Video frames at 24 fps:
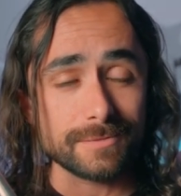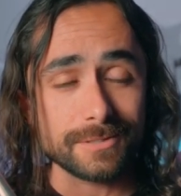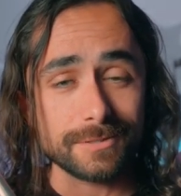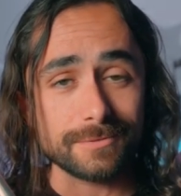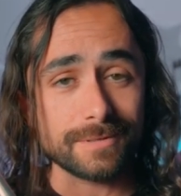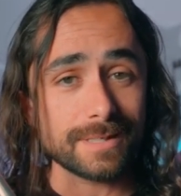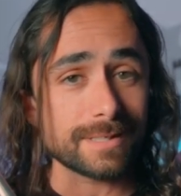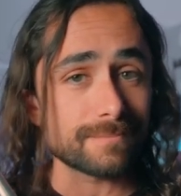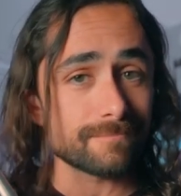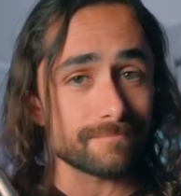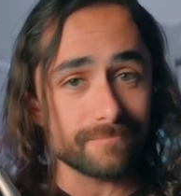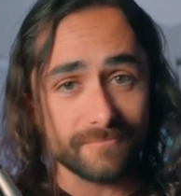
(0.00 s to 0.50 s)
So
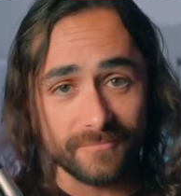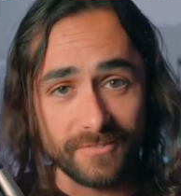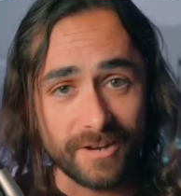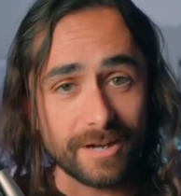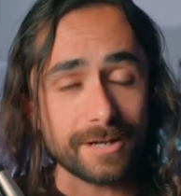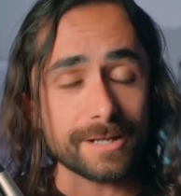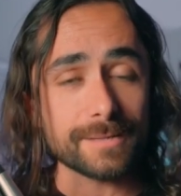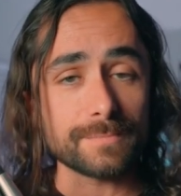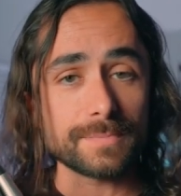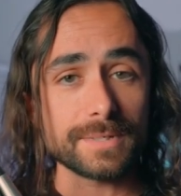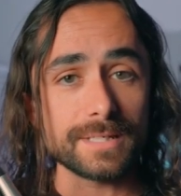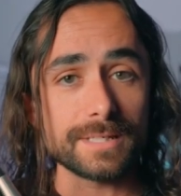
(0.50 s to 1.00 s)
like
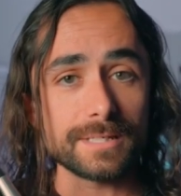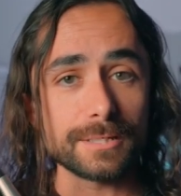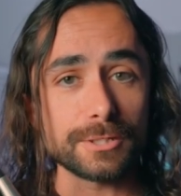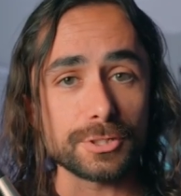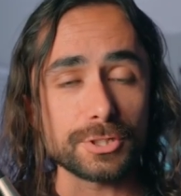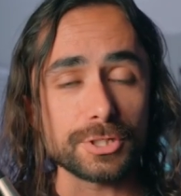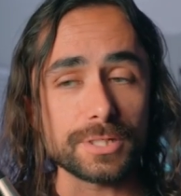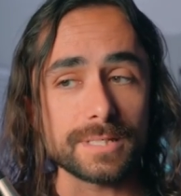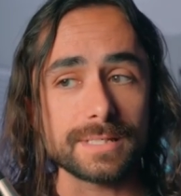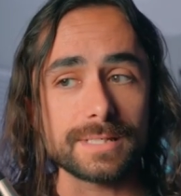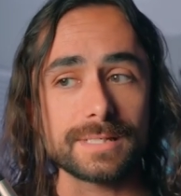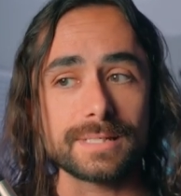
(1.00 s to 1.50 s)
very
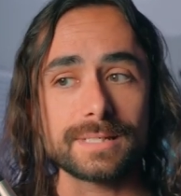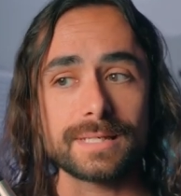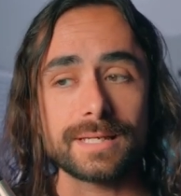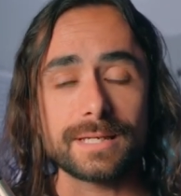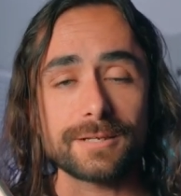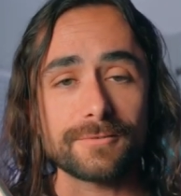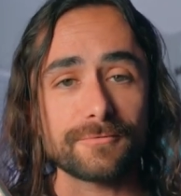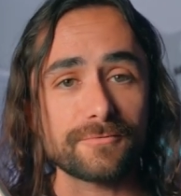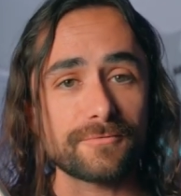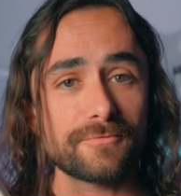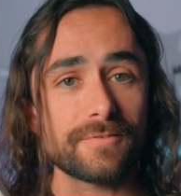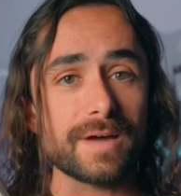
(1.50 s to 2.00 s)
PG.
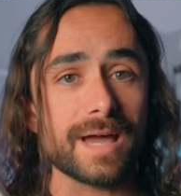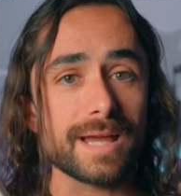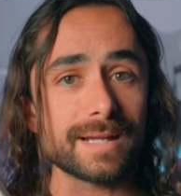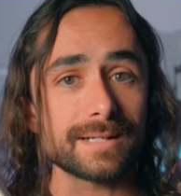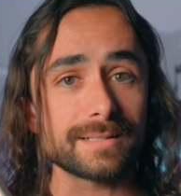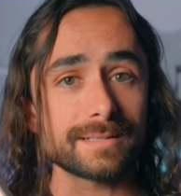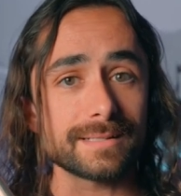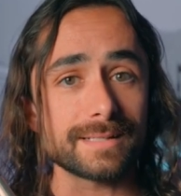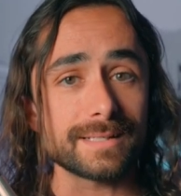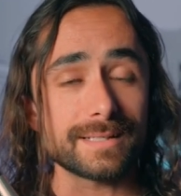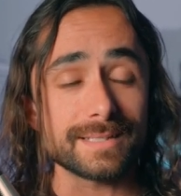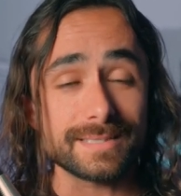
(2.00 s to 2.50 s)
And
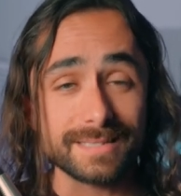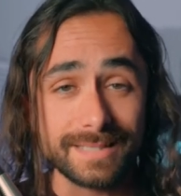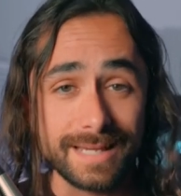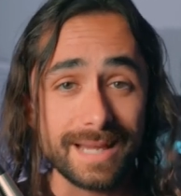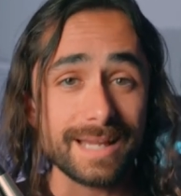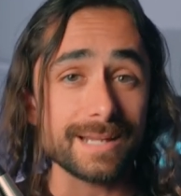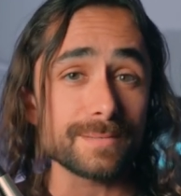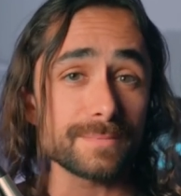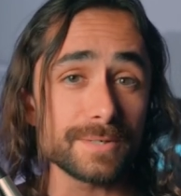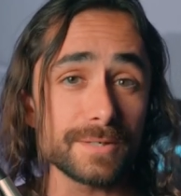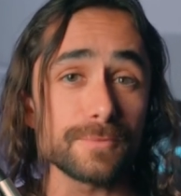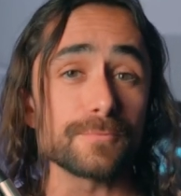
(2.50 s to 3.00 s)
finally, it's
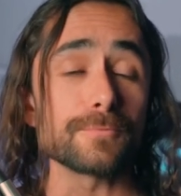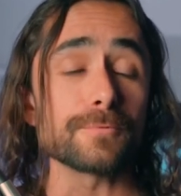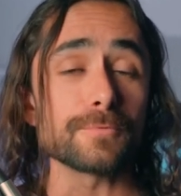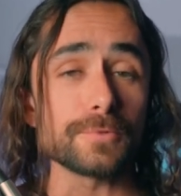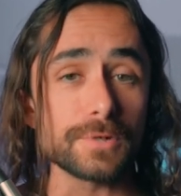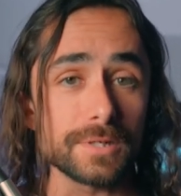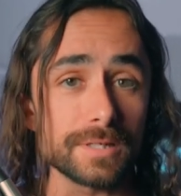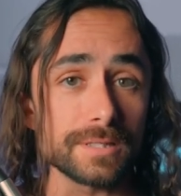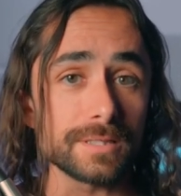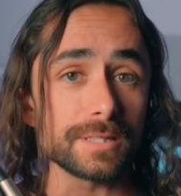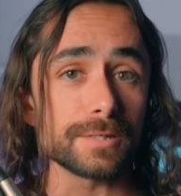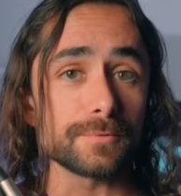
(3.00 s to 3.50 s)
got to be
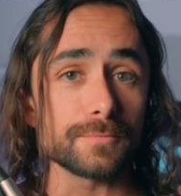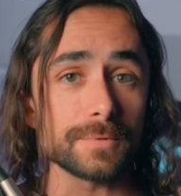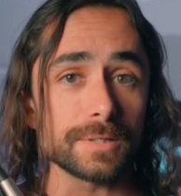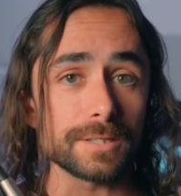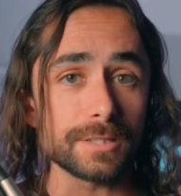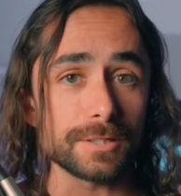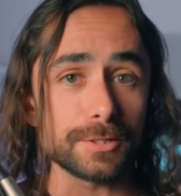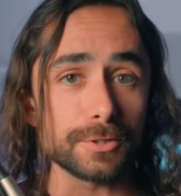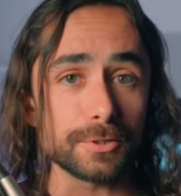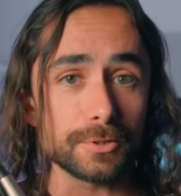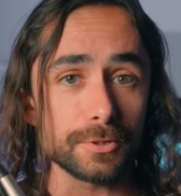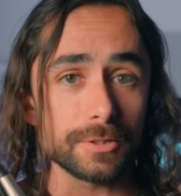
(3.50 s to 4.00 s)
really,
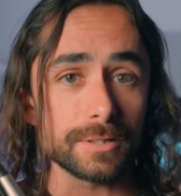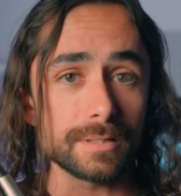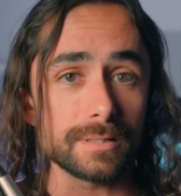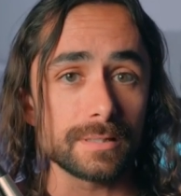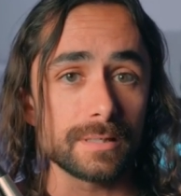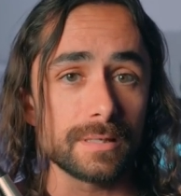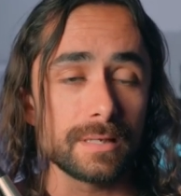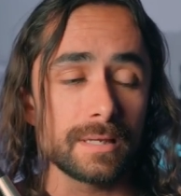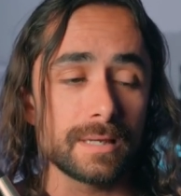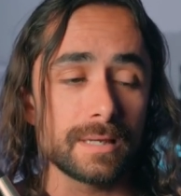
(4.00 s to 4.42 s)
really good.